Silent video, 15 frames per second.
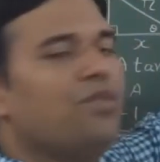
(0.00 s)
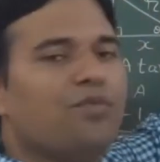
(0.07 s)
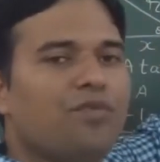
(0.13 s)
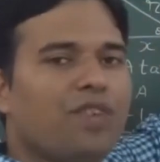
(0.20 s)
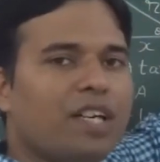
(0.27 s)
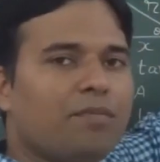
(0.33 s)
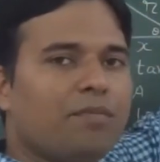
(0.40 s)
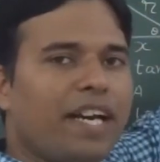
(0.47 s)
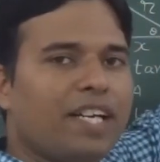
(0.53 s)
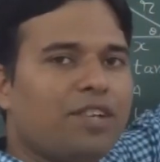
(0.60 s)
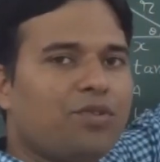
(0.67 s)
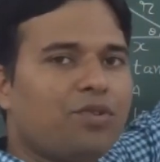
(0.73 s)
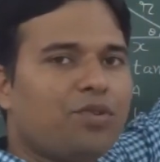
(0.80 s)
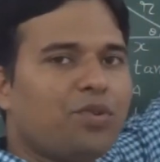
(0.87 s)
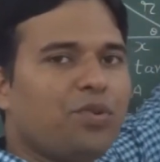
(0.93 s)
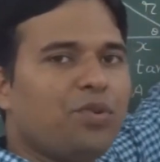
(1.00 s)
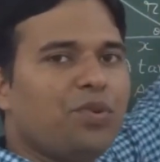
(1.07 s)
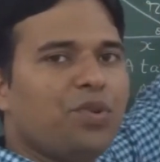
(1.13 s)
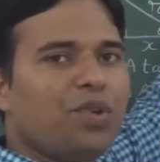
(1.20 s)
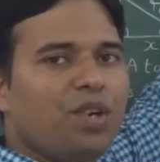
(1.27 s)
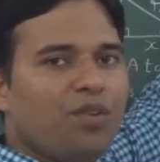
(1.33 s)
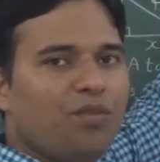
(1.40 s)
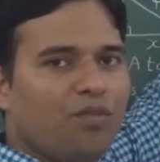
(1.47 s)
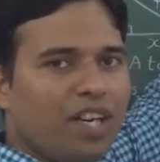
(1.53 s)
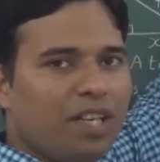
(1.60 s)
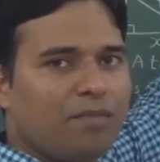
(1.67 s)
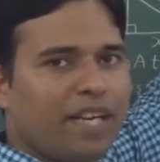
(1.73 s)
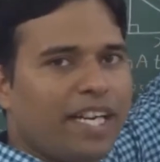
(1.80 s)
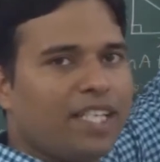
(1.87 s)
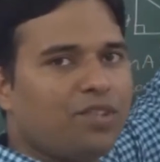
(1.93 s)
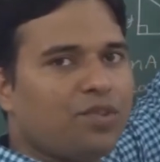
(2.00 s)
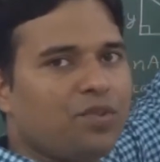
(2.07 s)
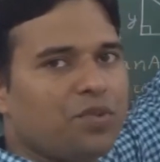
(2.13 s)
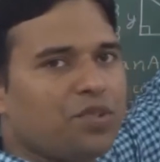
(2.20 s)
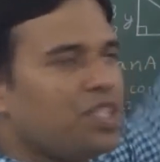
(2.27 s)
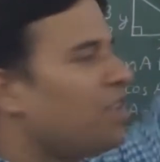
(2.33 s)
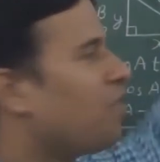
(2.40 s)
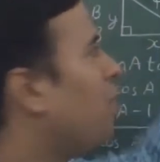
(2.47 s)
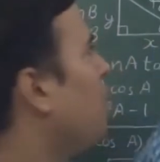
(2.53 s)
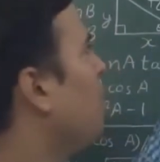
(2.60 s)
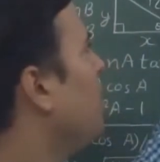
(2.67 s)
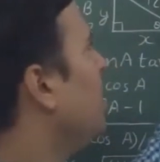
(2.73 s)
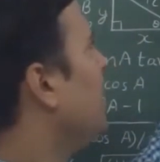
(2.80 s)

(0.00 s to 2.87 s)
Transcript: 1 by root 2, 1 by 2, 0.